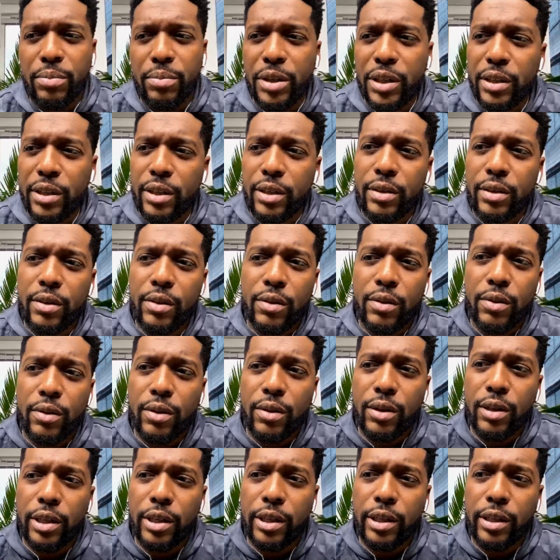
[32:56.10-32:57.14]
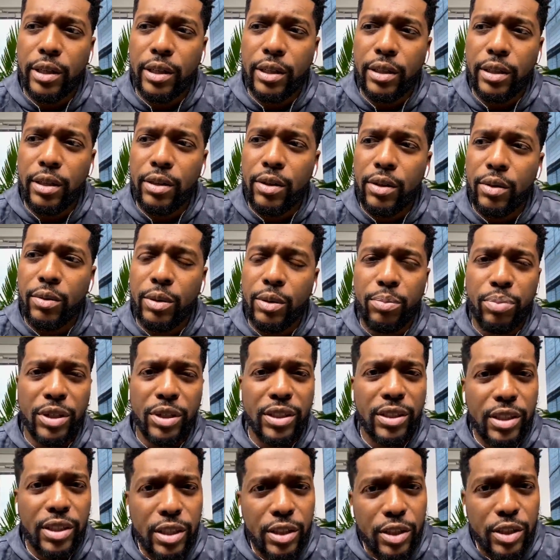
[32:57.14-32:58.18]
and being on uh you know a
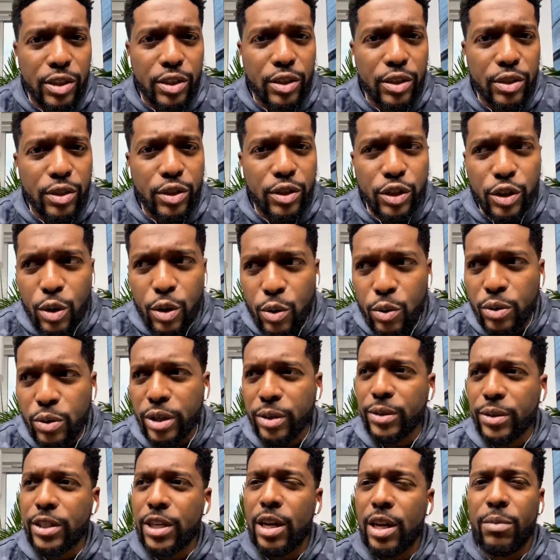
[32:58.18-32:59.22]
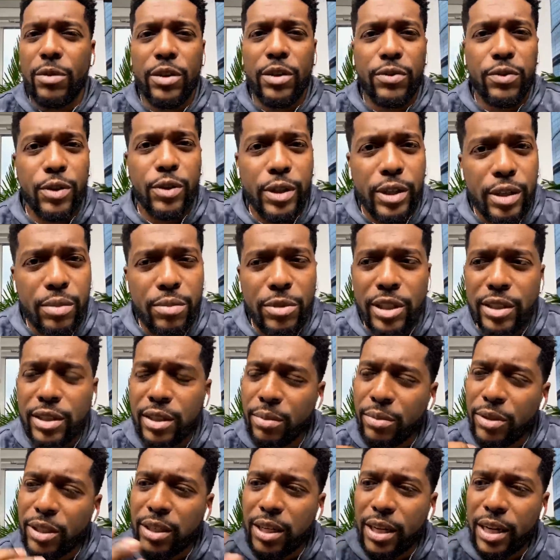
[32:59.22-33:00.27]
prestigious show that was nominated for
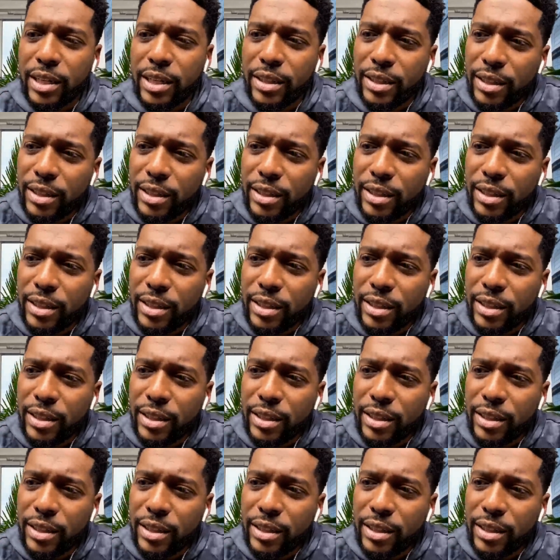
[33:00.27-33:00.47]
Emmys I'm just